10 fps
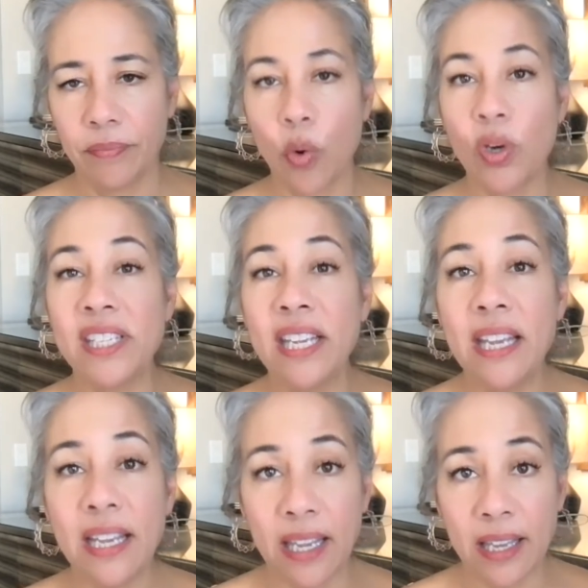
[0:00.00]
or
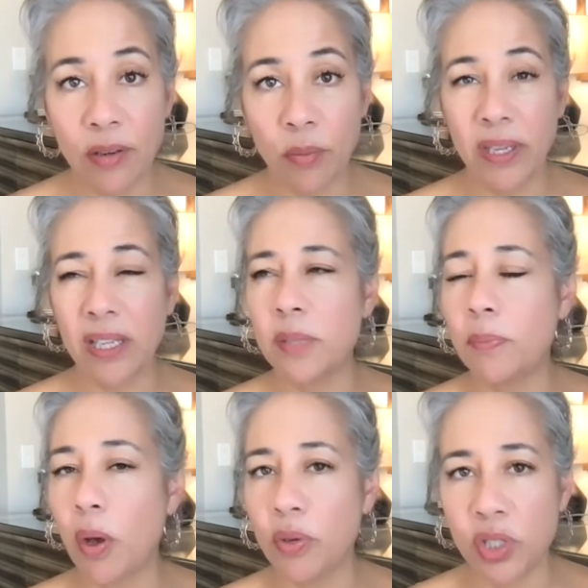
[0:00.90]
seeing it or being
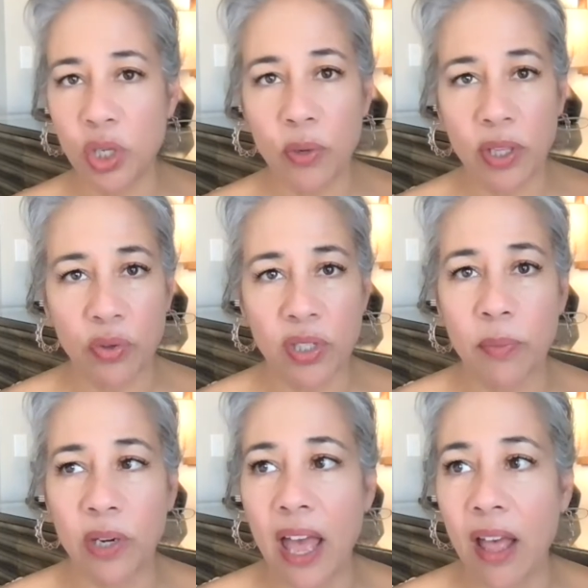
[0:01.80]
exposed to it through someone